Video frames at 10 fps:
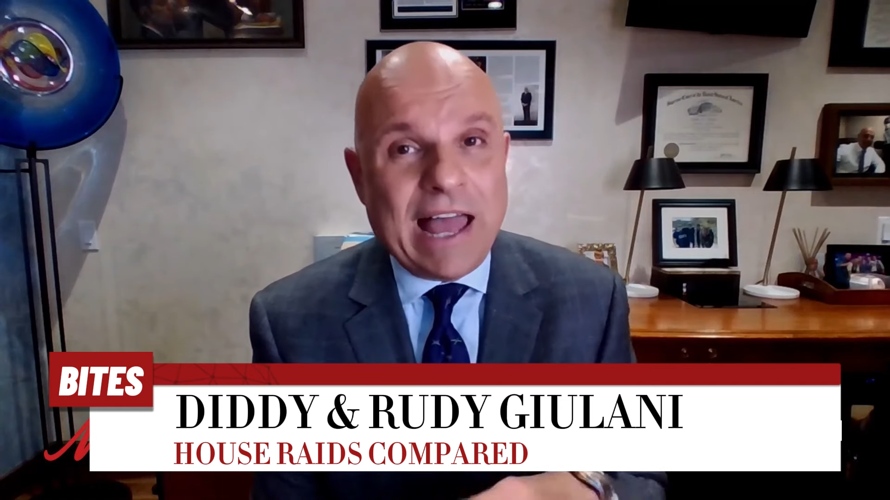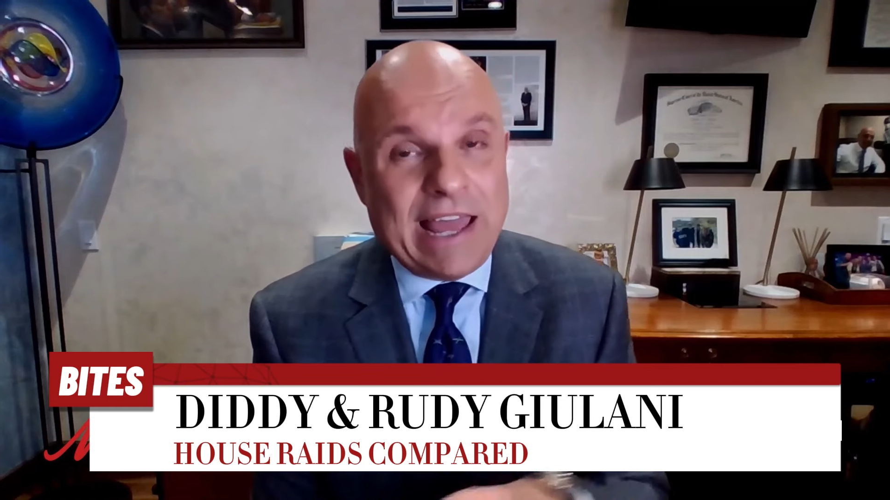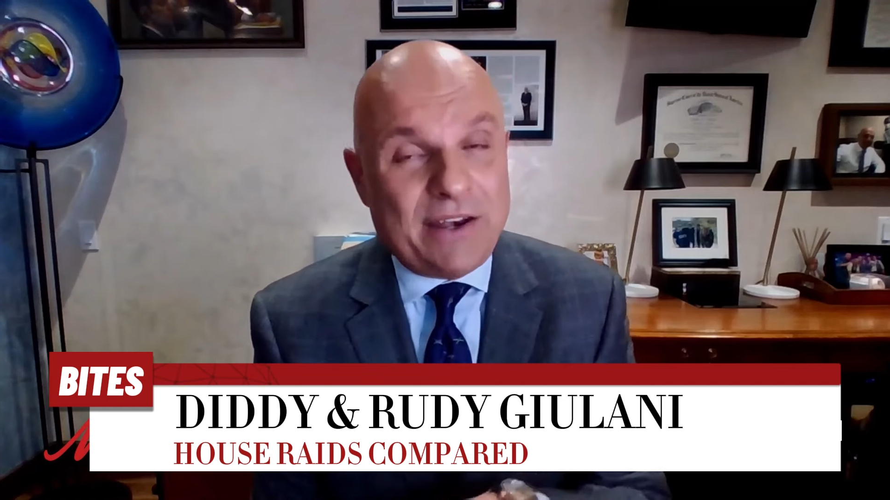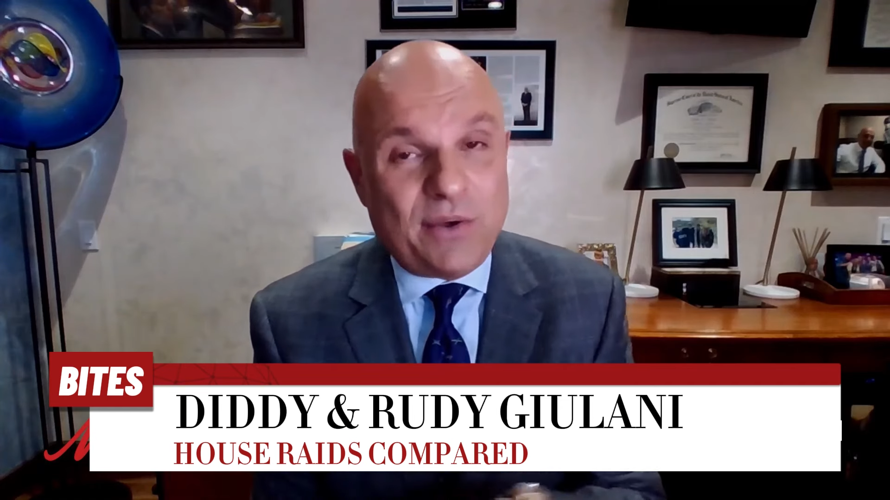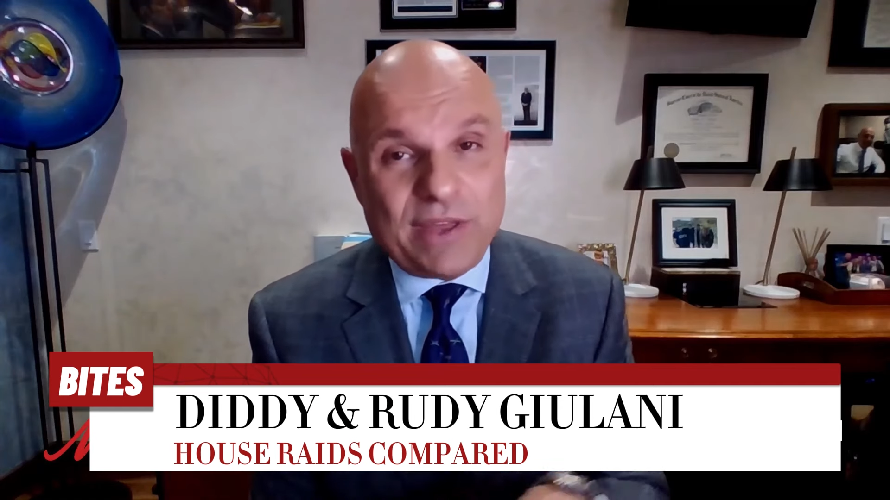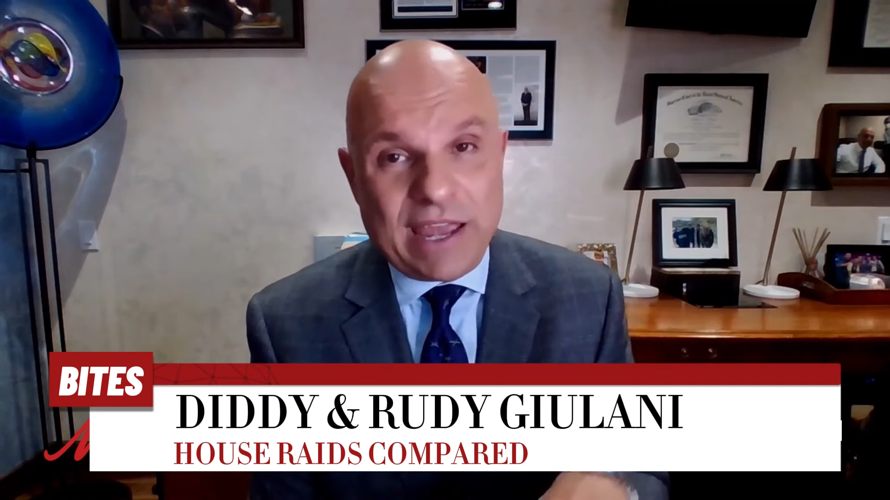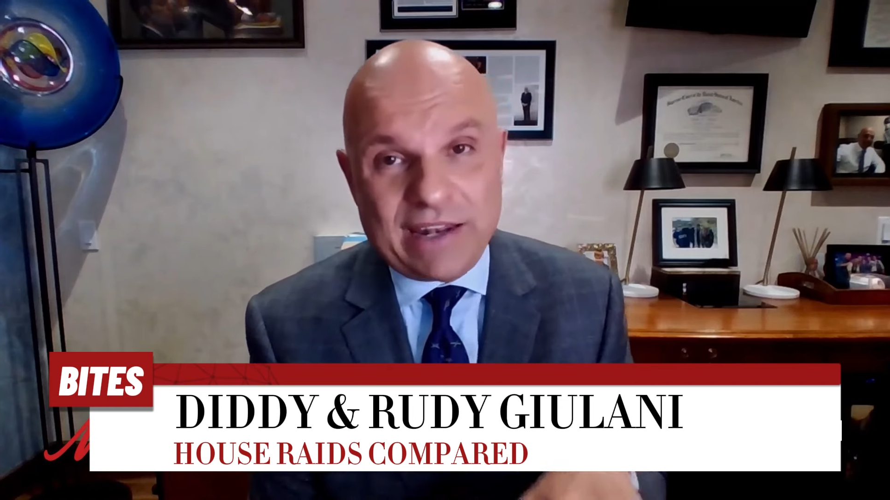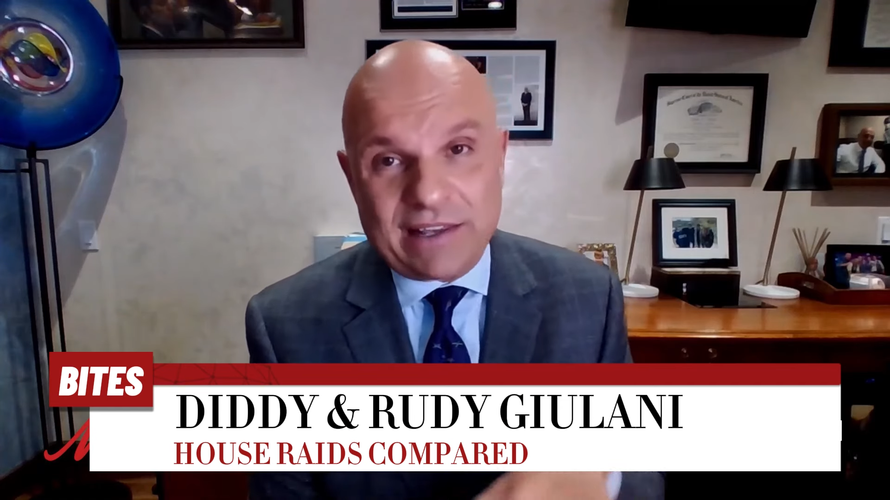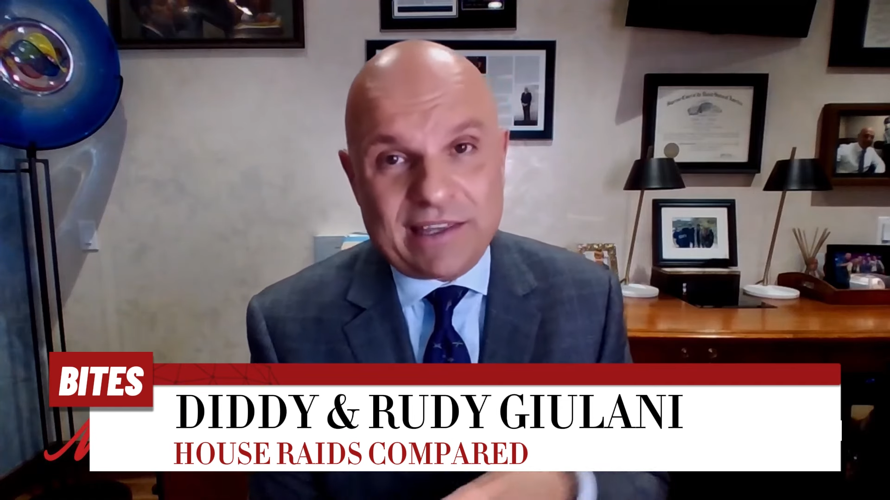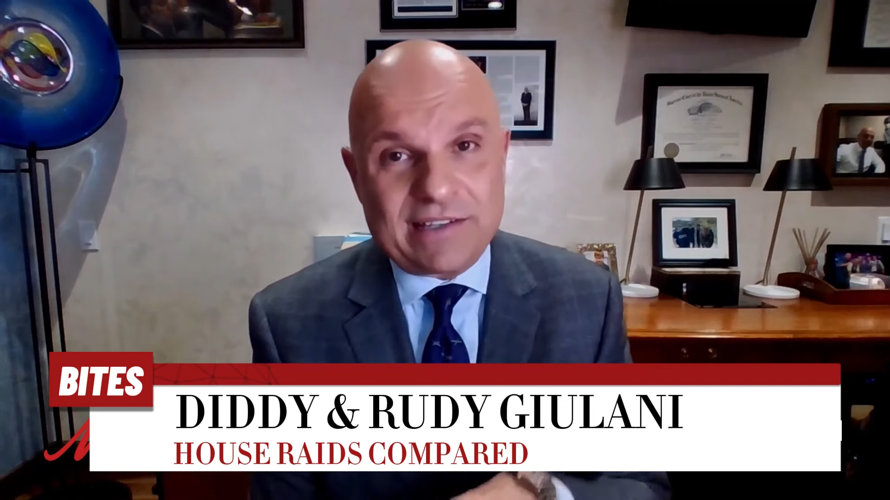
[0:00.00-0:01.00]
I know they
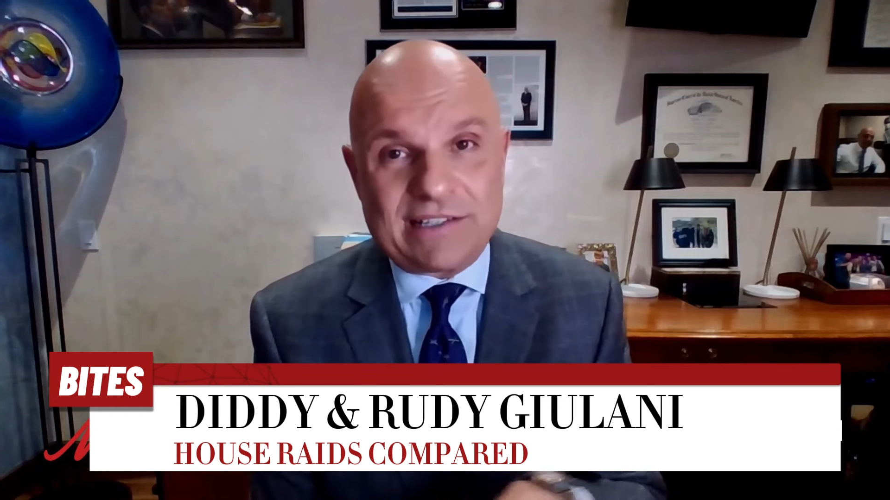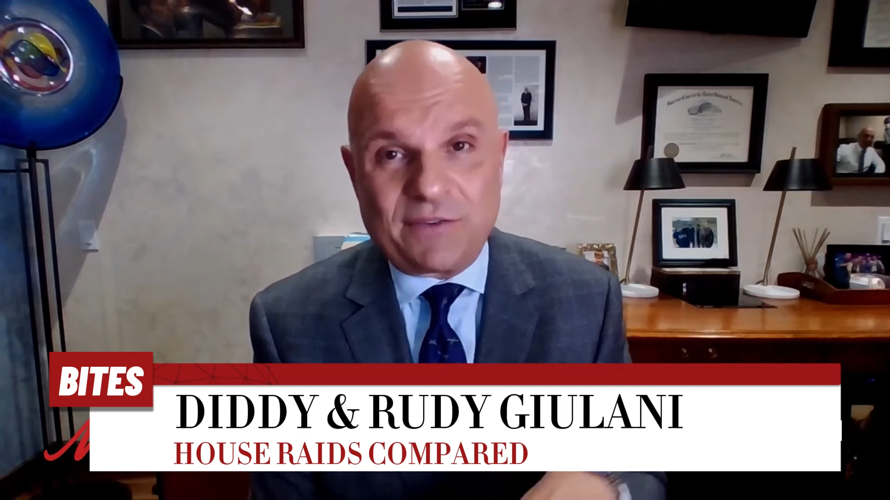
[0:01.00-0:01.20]
handle things